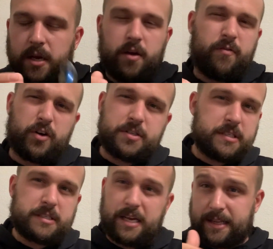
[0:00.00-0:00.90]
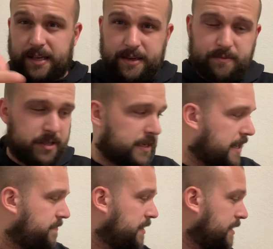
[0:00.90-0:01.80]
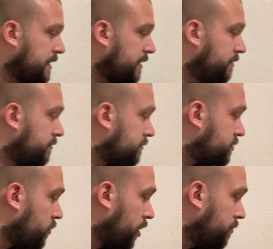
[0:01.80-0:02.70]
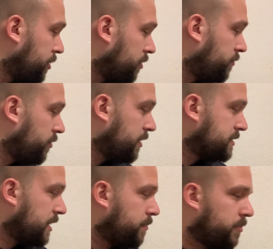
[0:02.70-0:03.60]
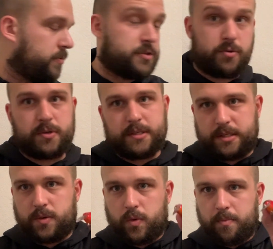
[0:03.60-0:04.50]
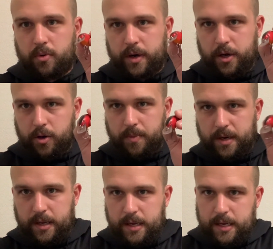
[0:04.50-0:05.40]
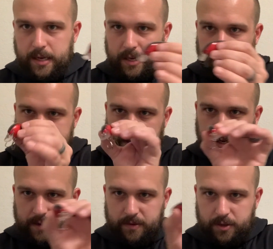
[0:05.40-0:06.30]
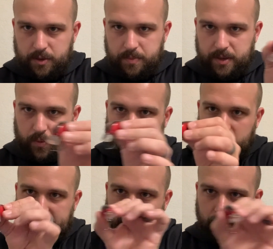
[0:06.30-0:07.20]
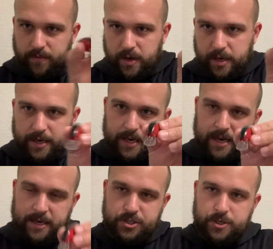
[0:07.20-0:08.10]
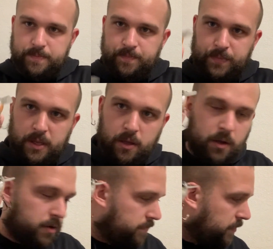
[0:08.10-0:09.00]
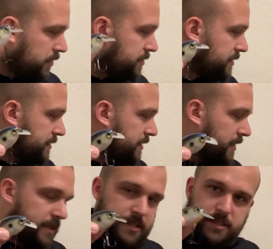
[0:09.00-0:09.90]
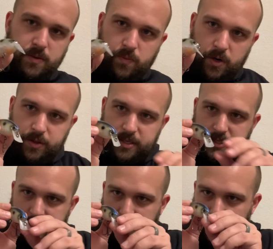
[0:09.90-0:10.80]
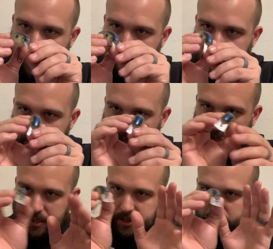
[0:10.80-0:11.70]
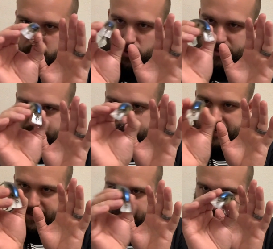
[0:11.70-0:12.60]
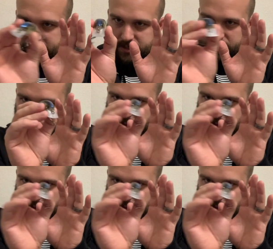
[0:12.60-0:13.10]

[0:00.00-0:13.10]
versus like the KVD square bill, for example, which of course is the 1.0, but it's going to have a little bit wider of a hunting action versus this, where this is going to be a little more tight as it's going